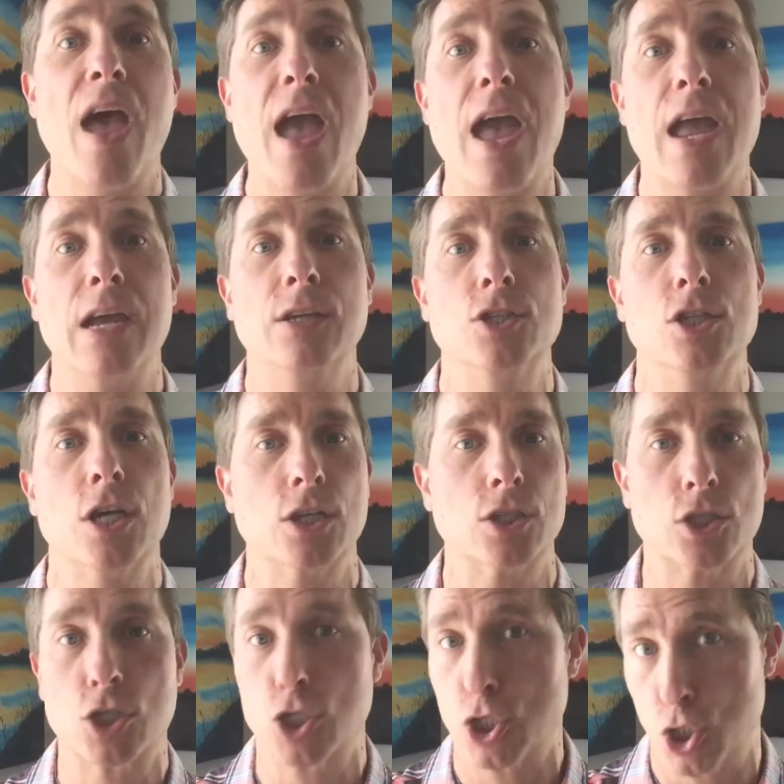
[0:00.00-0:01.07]
they just
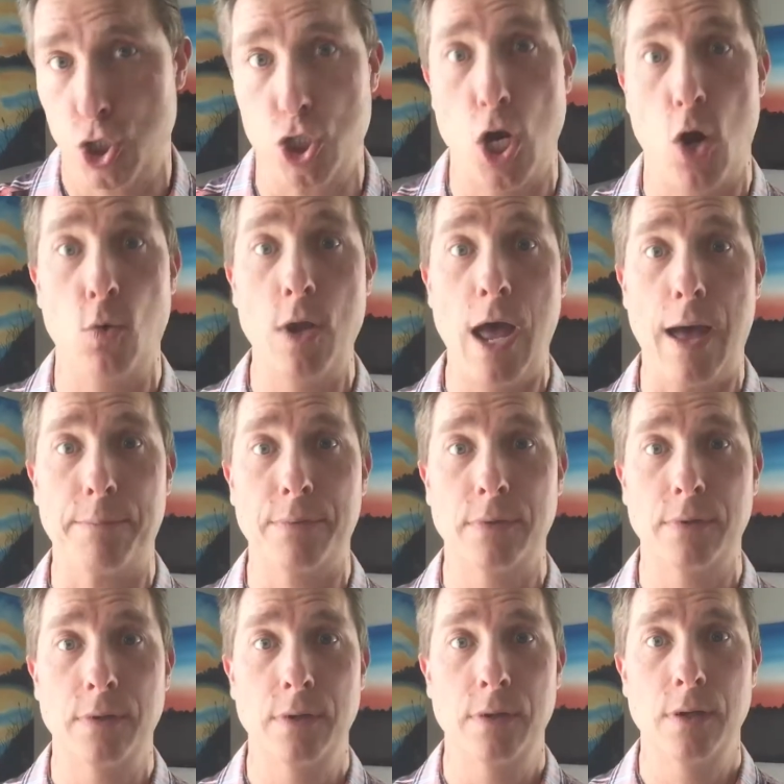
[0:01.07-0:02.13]
showed up.
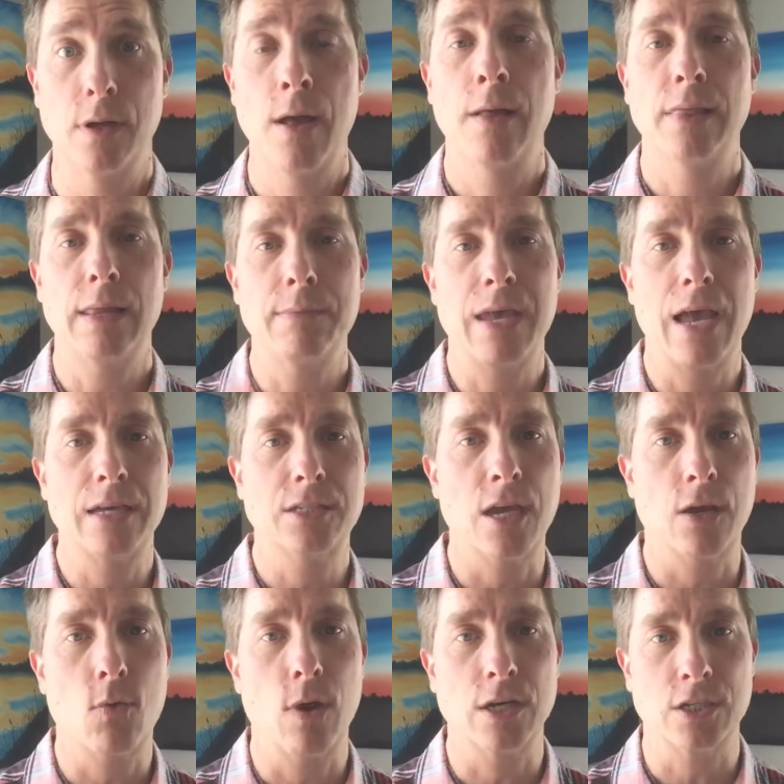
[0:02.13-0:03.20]
Let me ask you a
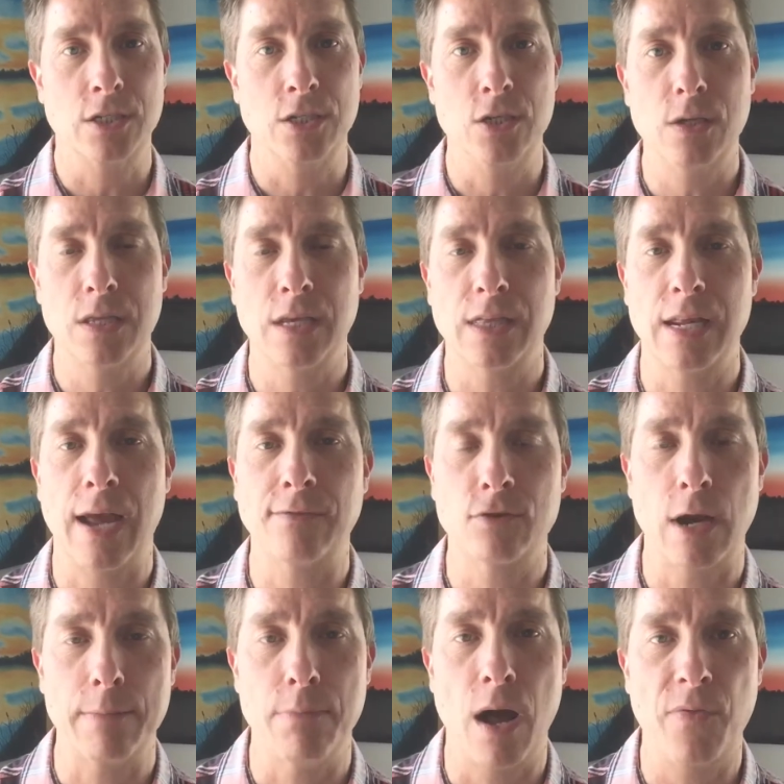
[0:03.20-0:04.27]
question. Do you think that after
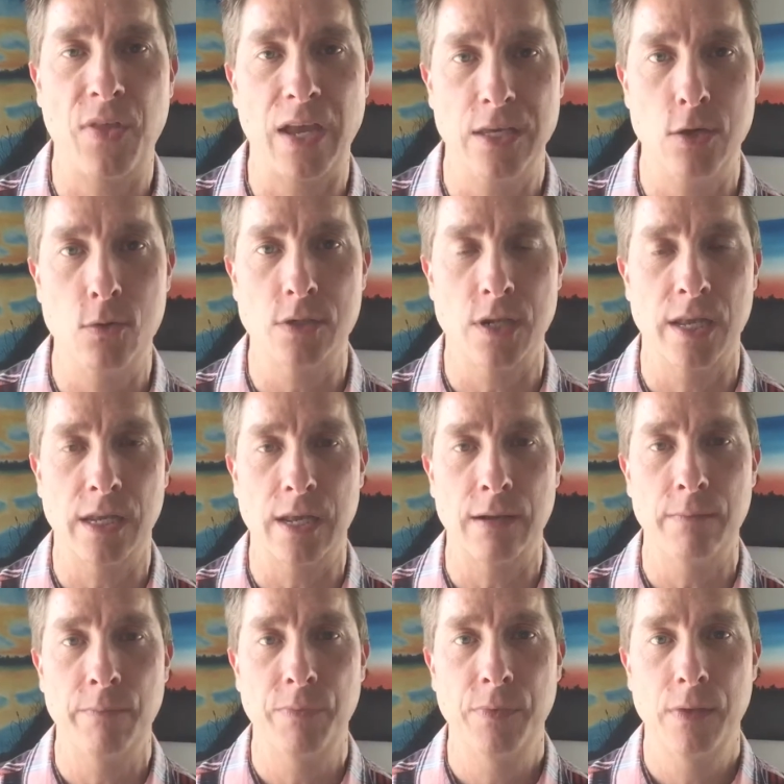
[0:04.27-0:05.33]
I bought that used
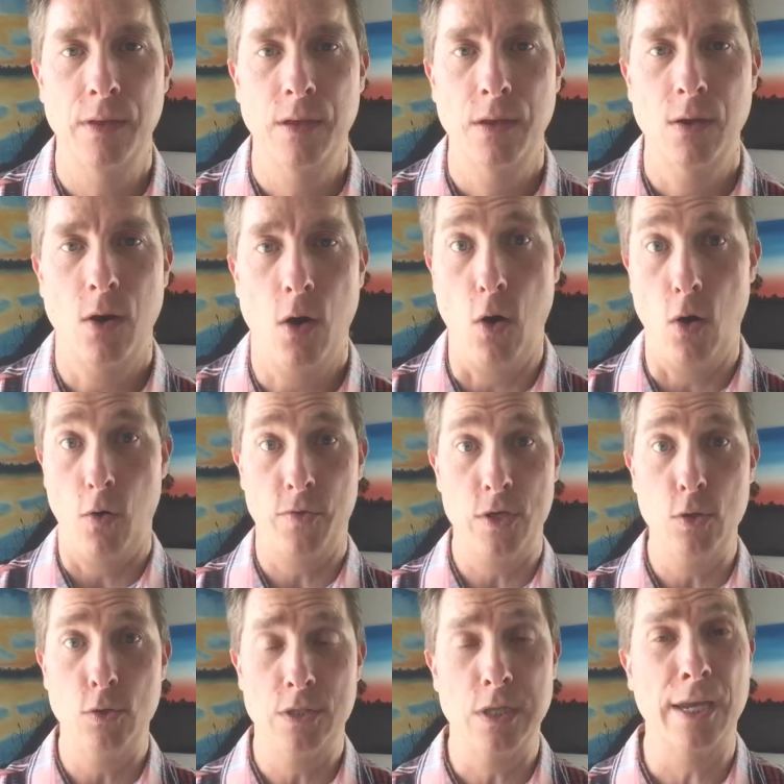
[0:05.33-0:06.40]
Lincoln, all the
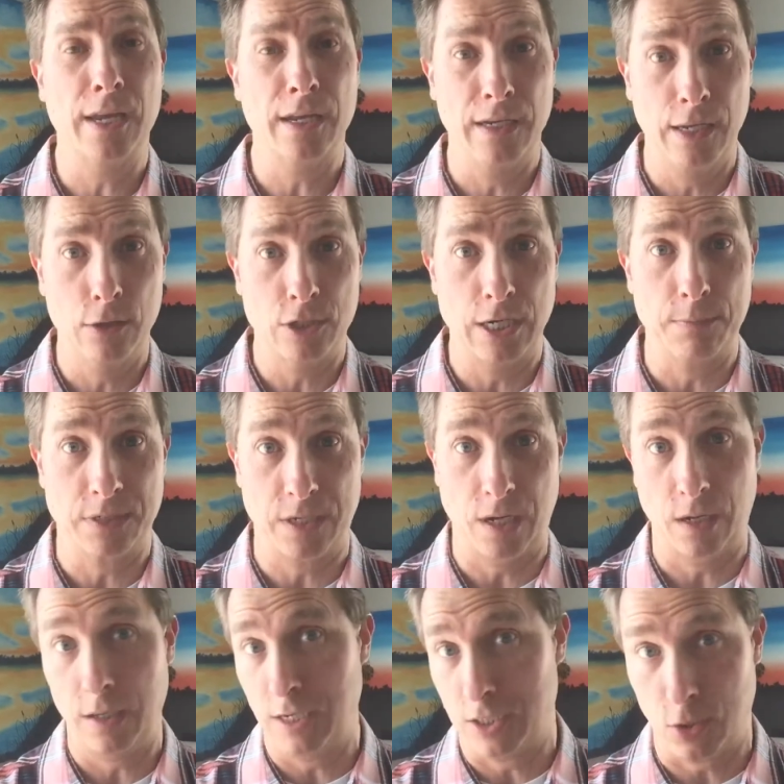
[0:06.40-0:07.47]
used Lincoln dealerships
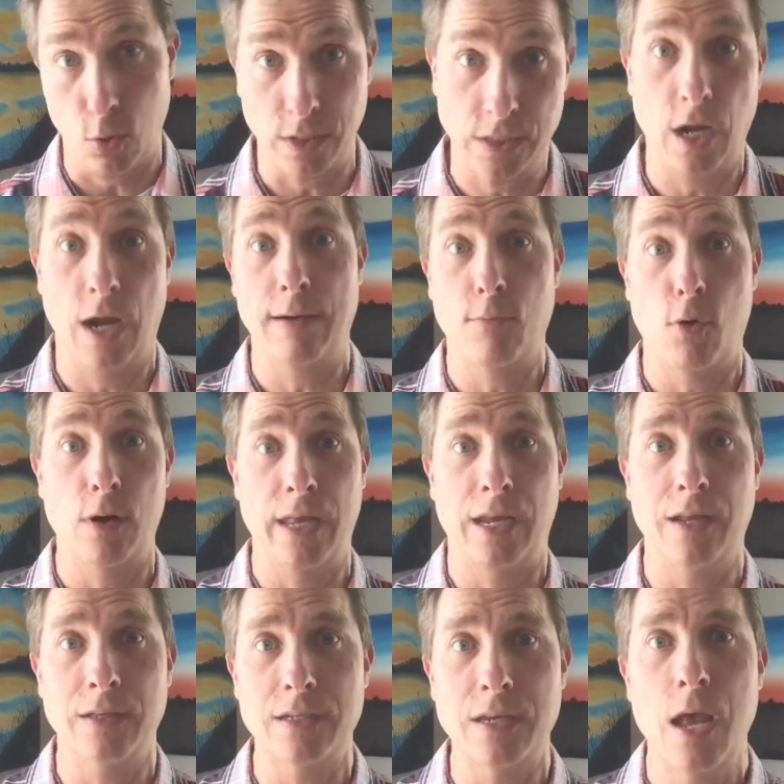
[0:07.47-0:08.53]
suddenly sold a ton more
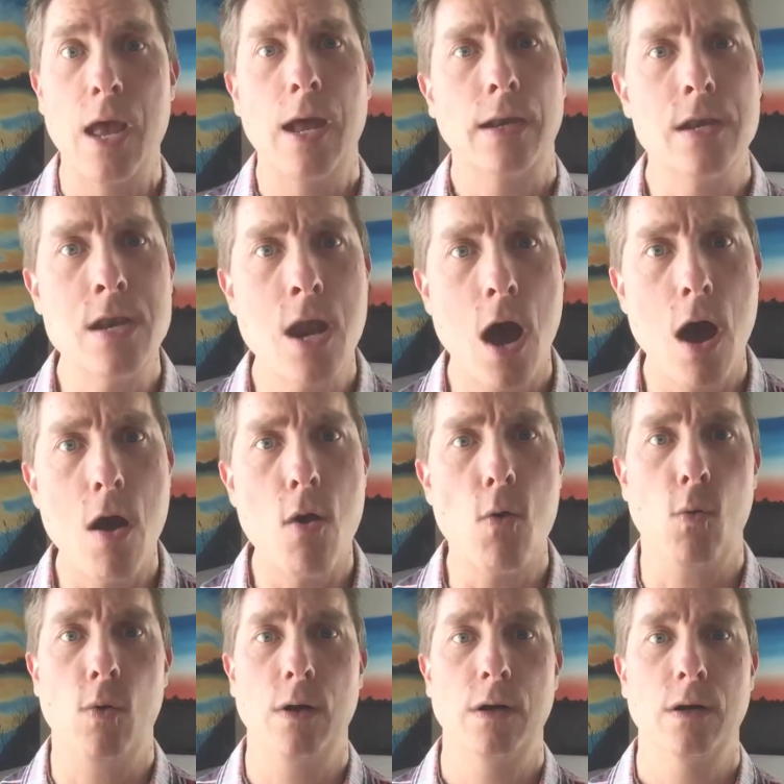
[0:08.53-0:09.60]
Lincolns?
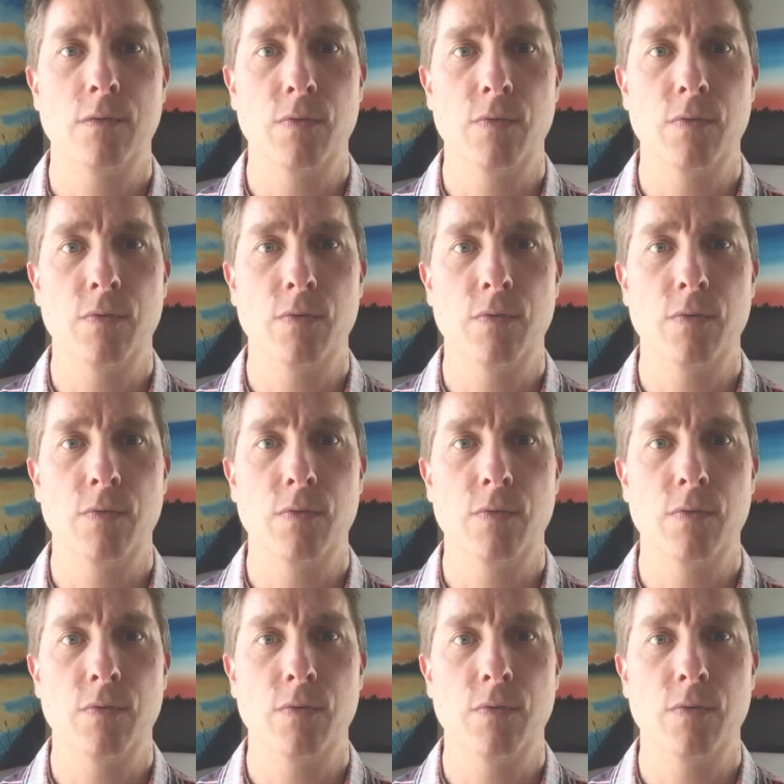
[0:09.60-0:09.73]
No.